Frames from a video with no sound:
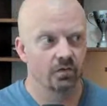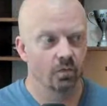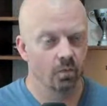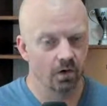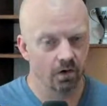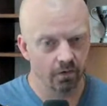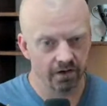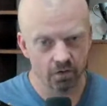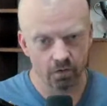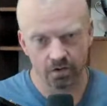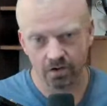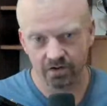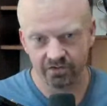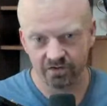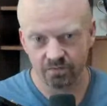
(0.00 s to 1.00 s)
What do I know
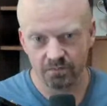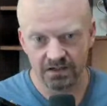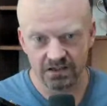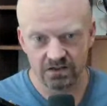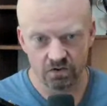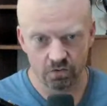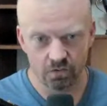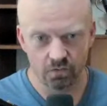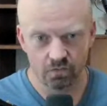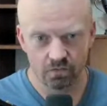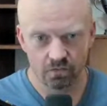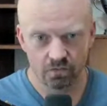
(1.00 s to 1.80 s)
causes me to